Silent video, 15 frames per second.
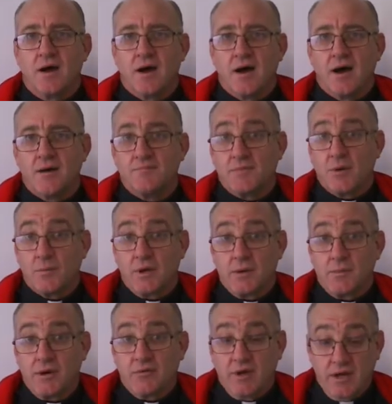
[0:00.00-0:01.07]
Then we're going to
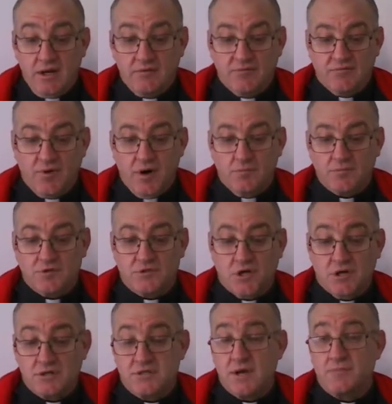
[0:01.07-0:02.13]
be reading from
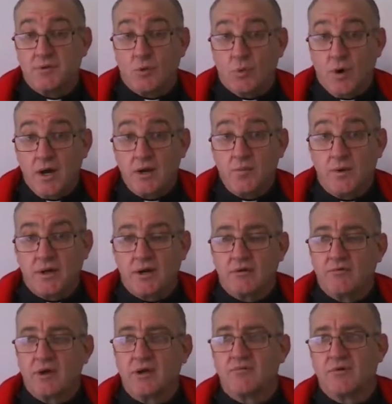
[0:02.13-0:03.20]
John chapter 1. We're going to
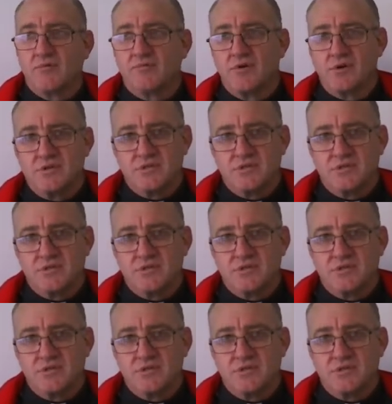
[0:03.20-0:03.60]
read from verse